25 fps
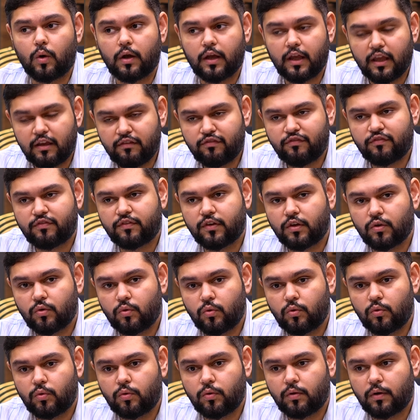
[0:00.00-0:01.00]
If
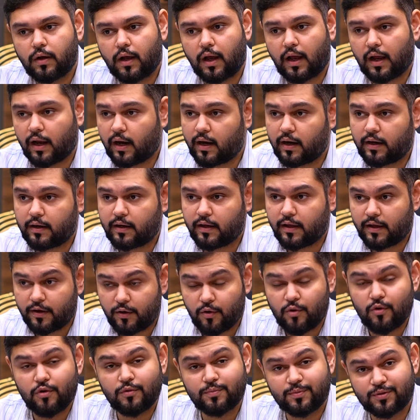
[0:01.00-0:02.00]
you, and I
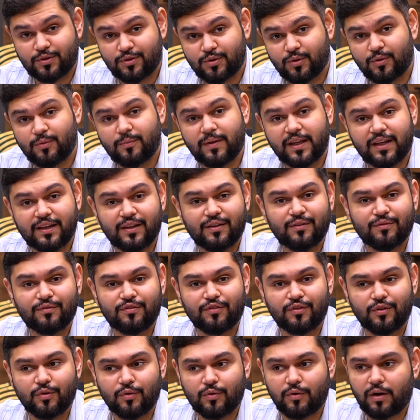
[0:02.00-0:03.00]
hope so many of
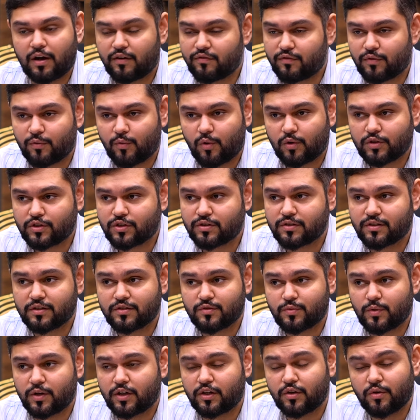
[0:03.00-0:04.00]
you after watching this
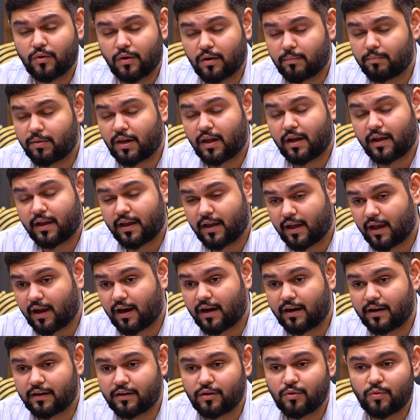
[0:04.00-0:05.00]
video, apply
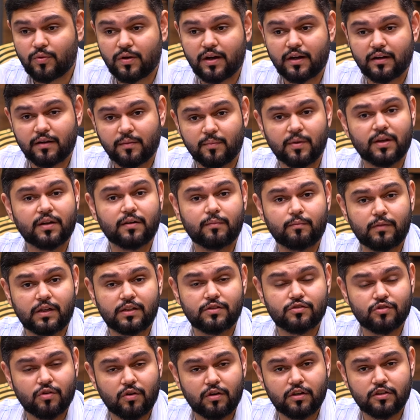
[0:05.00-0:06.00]
and do get a
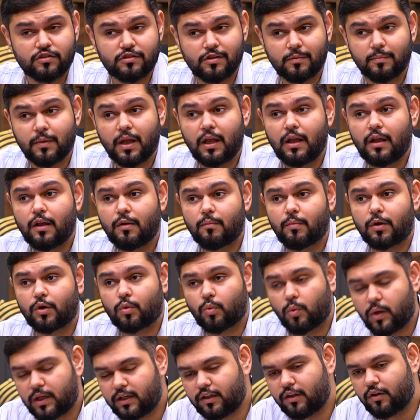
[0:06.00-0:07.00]
merit-based scholarship, but
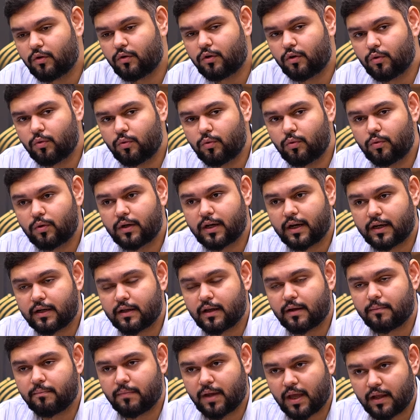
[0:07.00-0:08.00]
when you do get
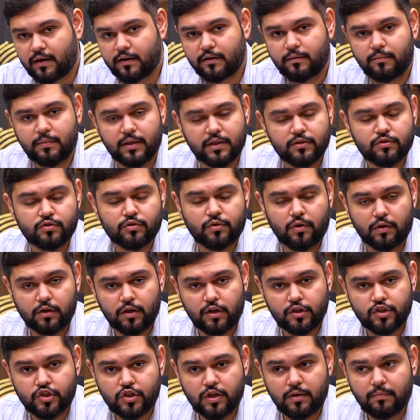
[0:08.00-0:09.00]
a merit-based
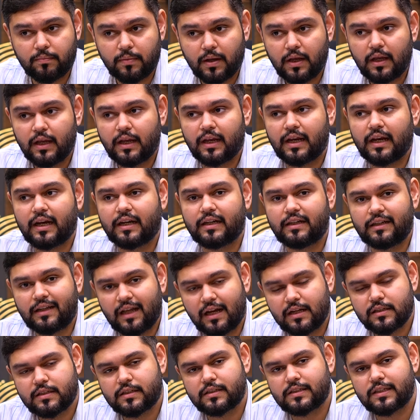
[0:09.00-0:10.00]
scholarship, it
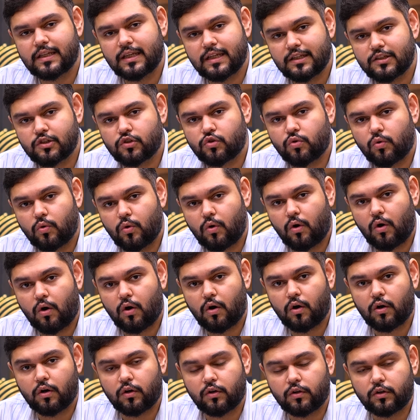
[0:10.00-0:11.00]
does say so
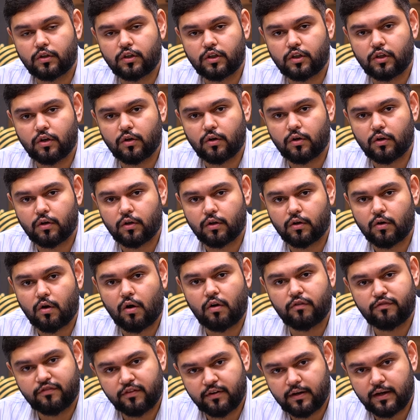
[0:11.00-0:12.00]
on your
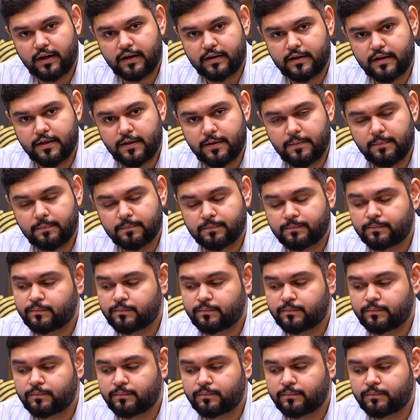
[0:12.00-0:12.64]
offer letter.